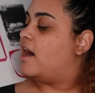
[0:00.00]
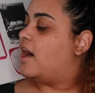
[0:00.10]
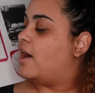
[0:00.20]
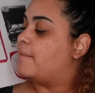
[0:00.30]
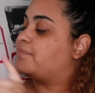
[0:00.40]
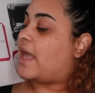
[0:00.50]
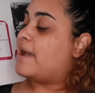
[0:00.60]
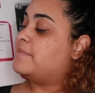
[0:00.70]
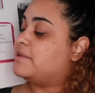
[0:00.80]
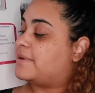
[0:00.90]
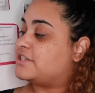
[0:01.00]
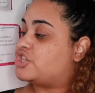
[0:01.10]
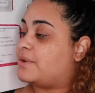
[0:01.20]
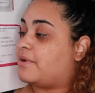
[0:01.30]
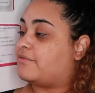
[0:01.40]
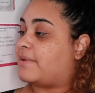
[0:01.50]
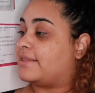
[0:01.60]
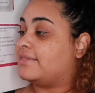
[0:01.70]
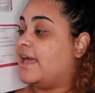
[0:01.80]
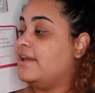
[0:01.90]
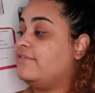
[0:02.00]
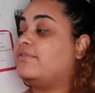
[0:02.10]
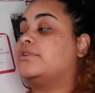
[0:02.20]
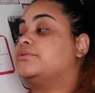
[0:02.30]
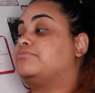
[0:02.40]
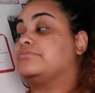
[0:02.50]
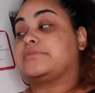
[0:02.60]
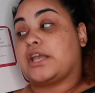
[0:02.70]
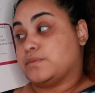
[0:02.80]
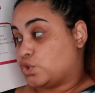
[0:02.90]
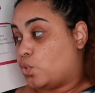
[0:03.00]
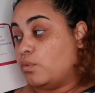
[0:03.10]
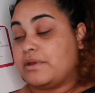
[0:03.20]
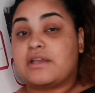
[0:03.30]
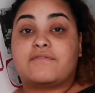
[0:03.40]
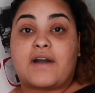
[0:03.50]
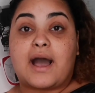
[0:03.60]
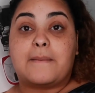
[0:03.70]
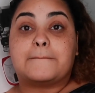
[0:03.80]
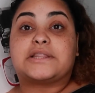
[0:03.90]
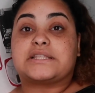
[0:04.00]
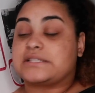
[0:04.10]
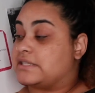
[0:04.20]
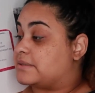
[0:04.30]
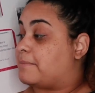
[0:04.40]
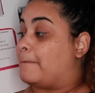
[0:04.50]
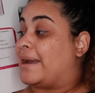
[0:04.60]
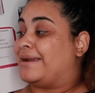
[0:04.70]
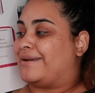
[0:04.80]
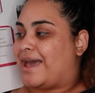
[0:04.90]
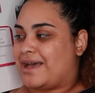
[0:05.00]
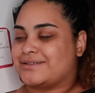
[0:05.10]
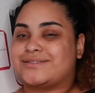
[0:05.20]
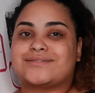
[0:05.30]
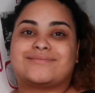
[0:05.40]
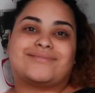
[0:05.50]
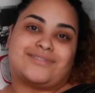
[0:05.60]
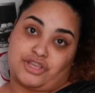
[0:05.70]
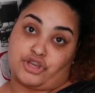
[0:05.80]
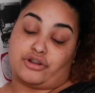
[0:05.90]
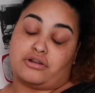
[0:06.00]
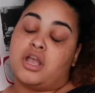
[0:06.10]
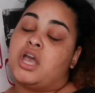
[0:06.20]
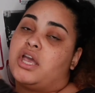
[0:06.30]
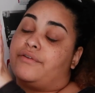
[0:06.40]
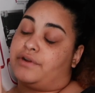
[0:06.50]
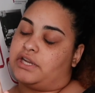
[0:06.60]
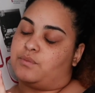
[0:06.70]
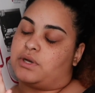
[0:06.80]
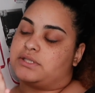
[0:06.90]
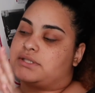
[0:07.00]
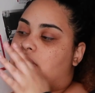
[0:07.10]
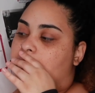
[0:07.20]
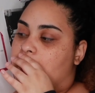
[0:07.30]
I'm in the best shape of my life. It was cool being fat, but this is my last year. It really was.